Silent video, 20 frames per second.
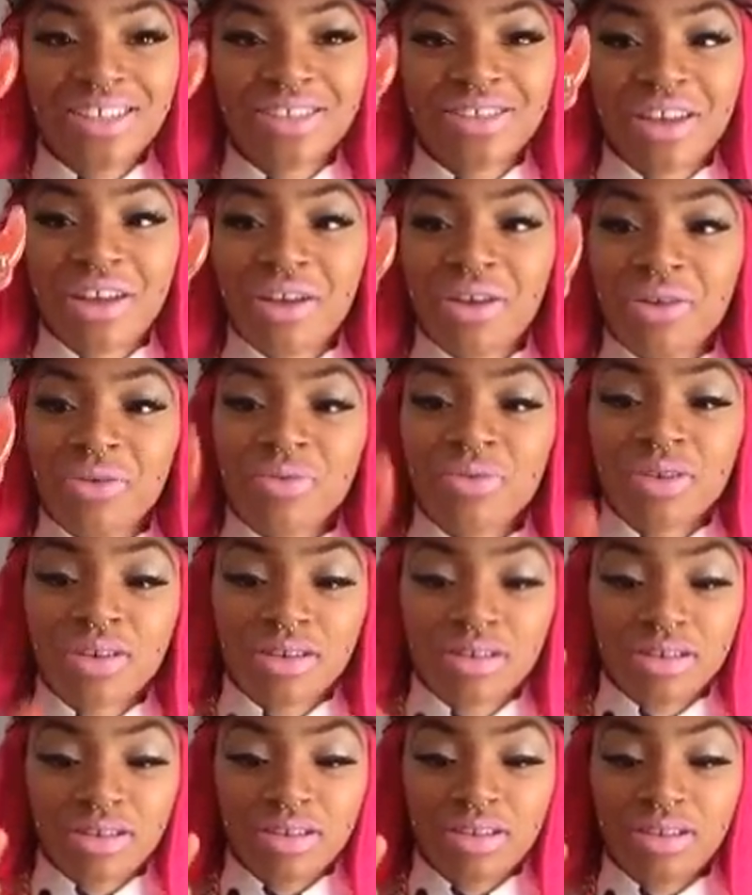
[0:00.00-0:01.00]
So
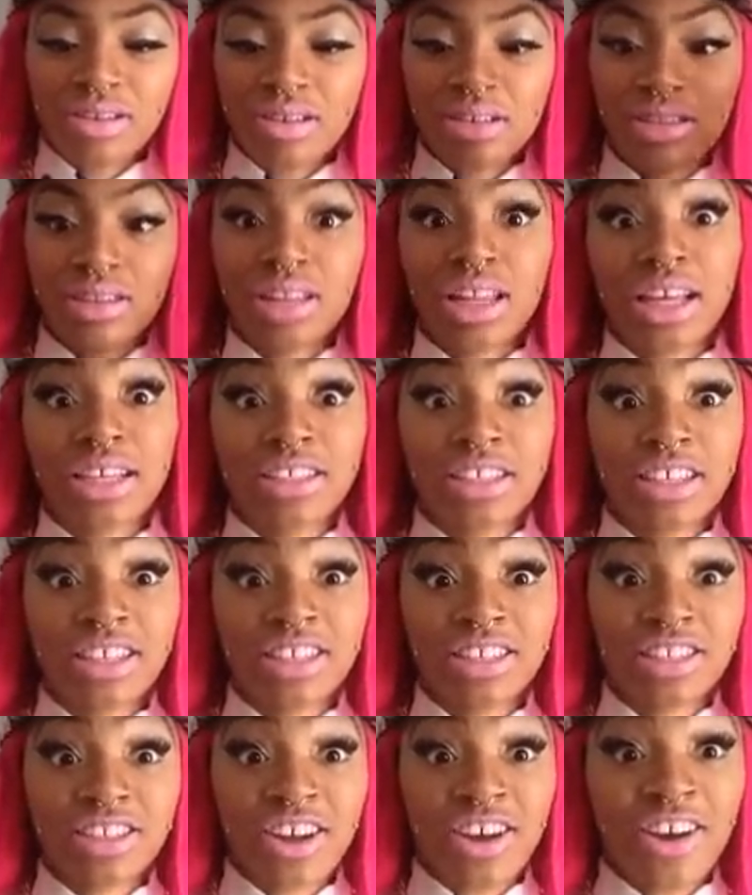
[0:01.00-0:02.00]
let's
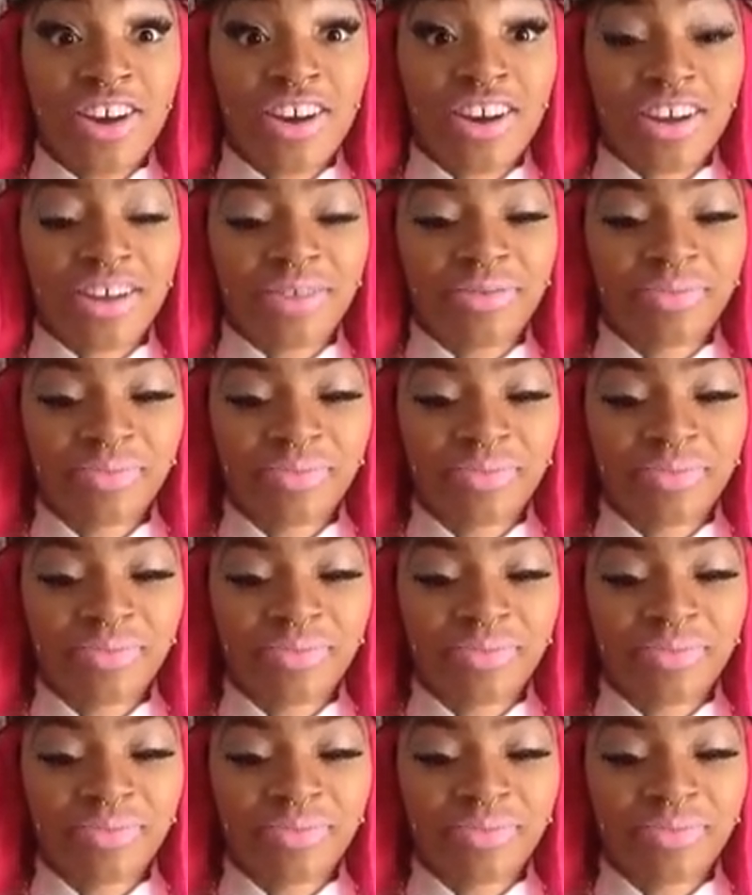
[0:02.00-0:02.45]
get started.